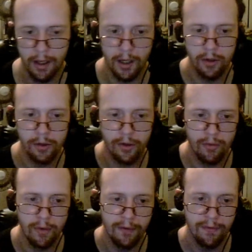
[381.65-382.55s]
here's
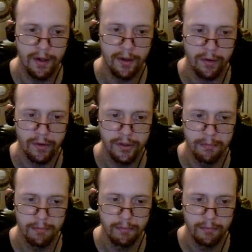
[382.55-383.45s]
3 fingers.
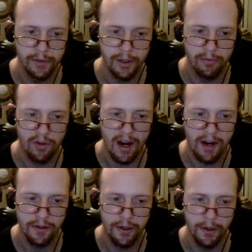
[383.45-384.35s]

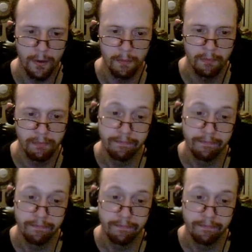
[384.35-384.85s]
Subtract 2.